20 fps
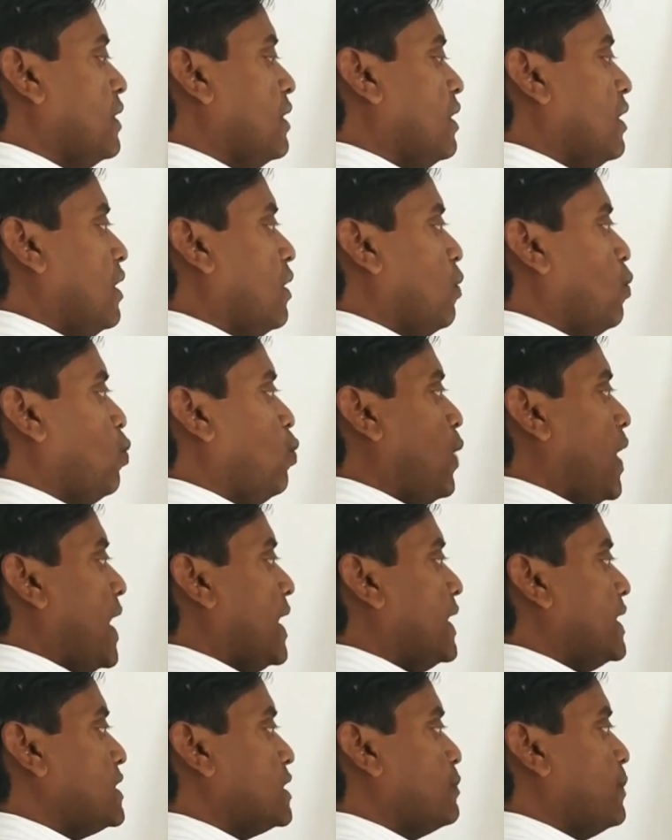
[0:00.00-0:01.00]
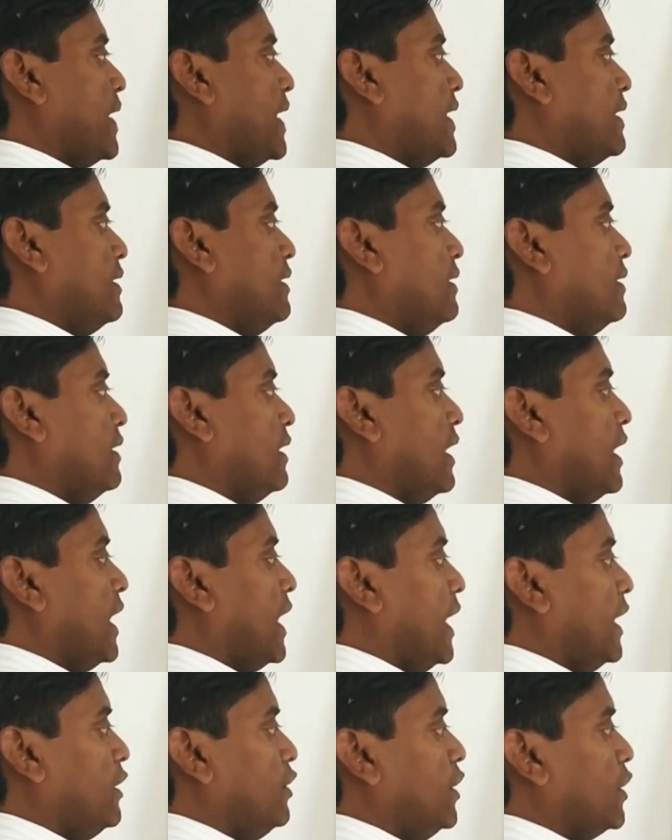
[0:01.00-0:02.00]
valence band
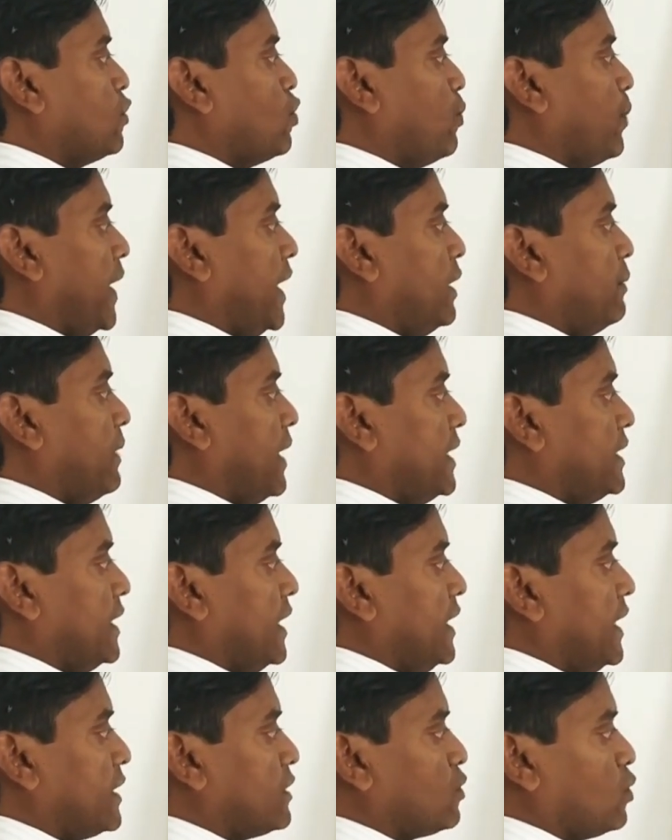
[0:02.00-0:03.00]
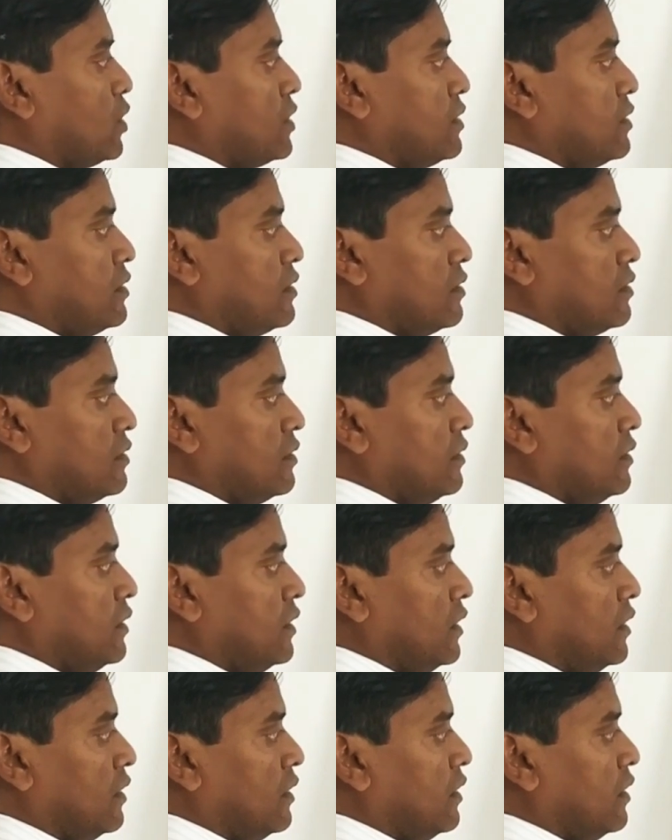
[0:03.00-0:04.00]
highly occupied by the electrons.
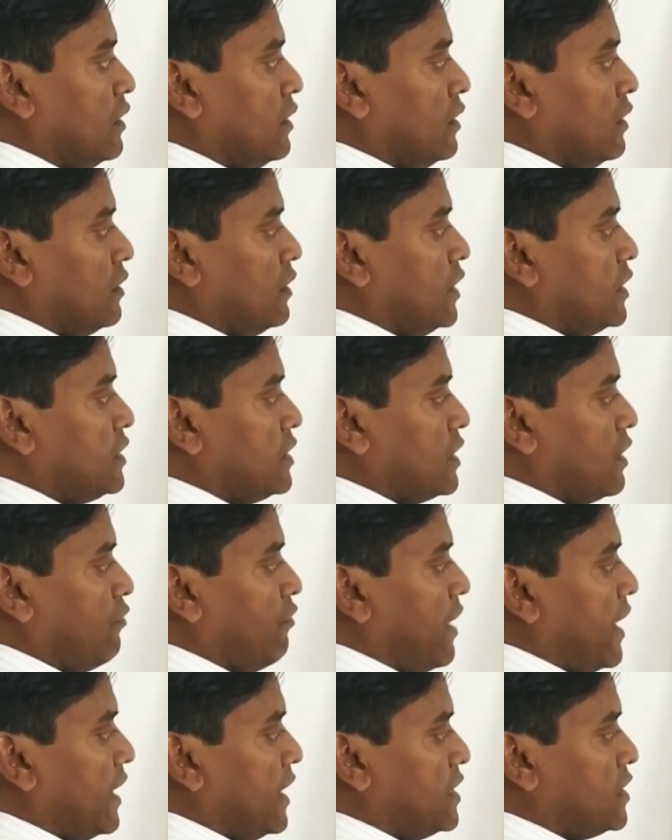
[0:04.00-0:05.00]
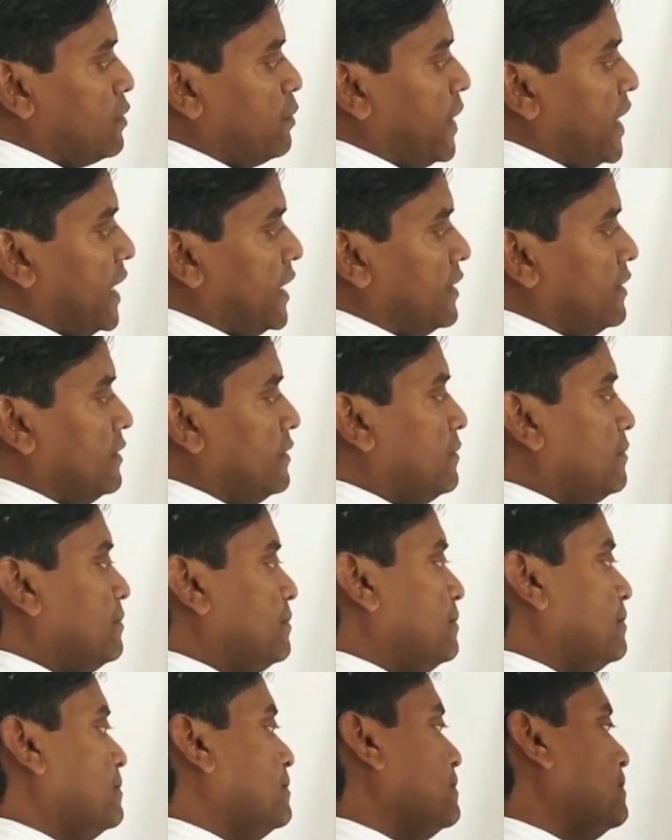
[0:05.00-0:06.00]
This is a valence band,
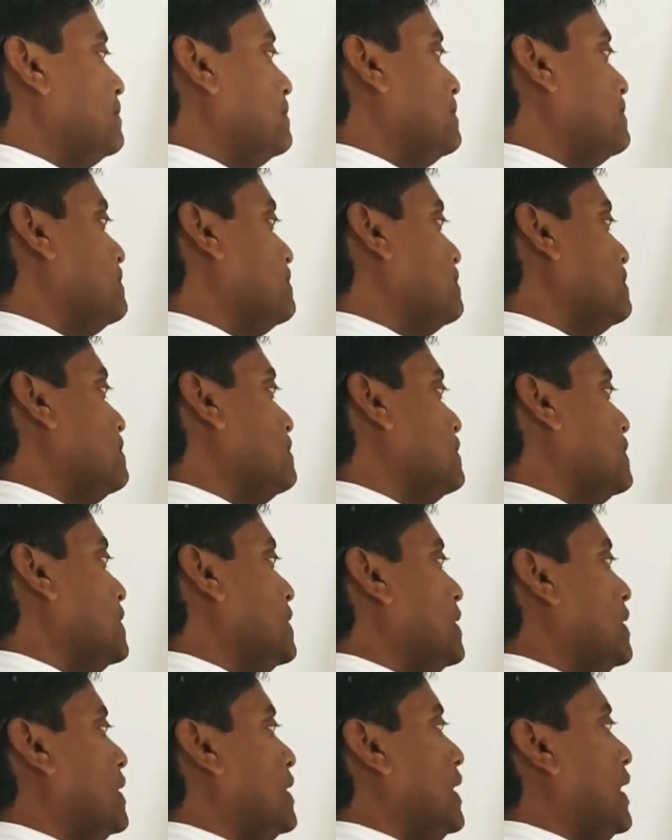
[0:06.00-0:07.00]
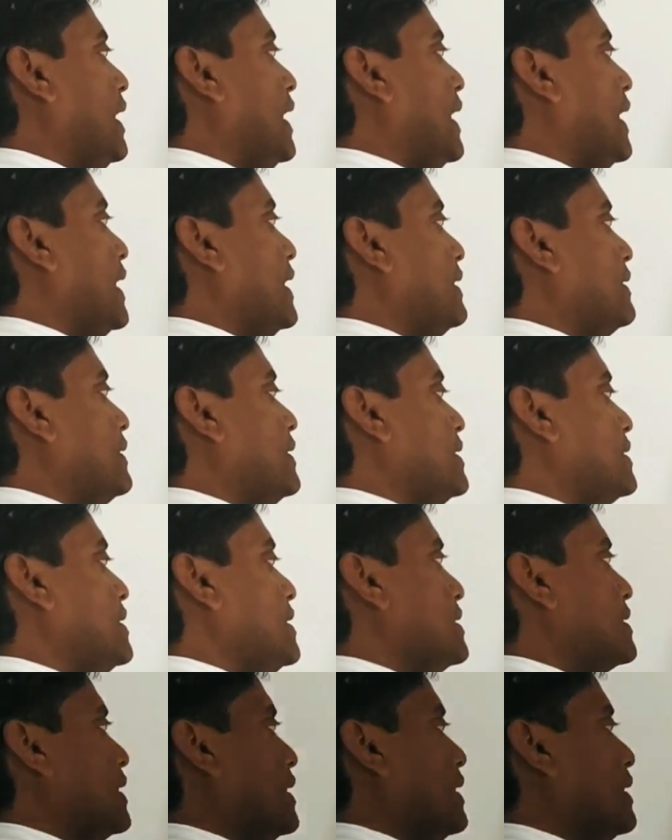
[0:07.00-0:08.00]
and this is
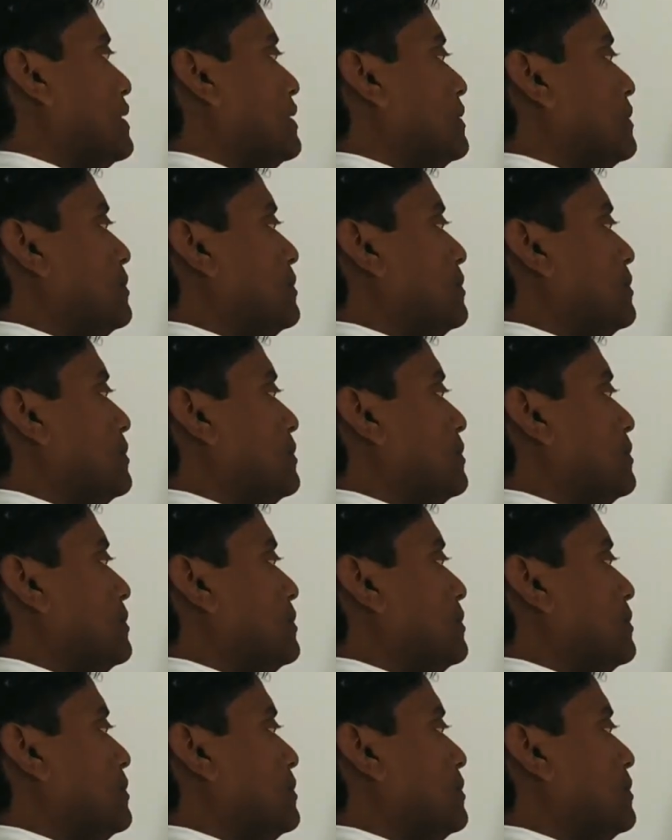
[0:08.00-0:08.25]
a